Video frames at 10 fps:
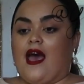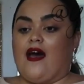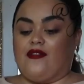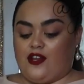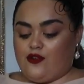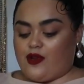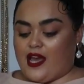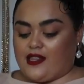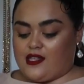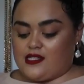And then you
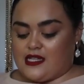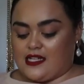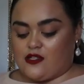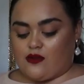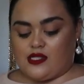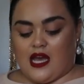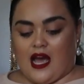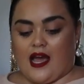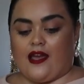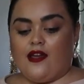get this nice little
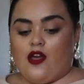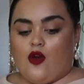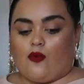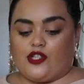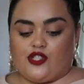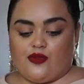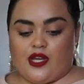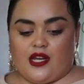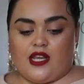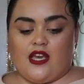tie, which you
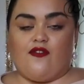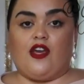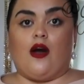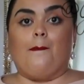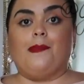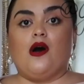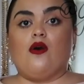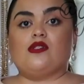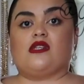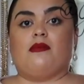can give it a
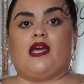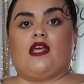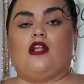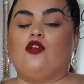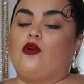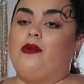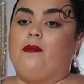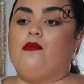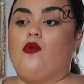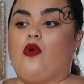bow to make it a little
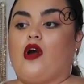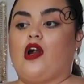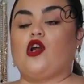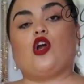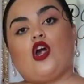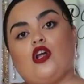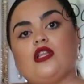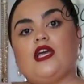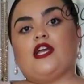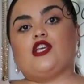bit more
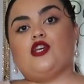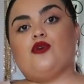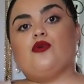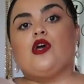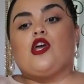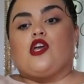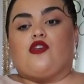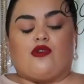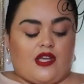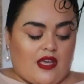girly and cute.
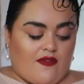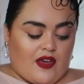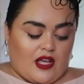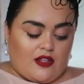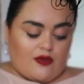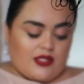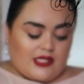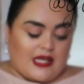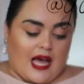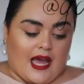You could give it a little
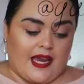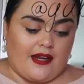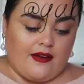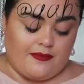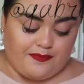side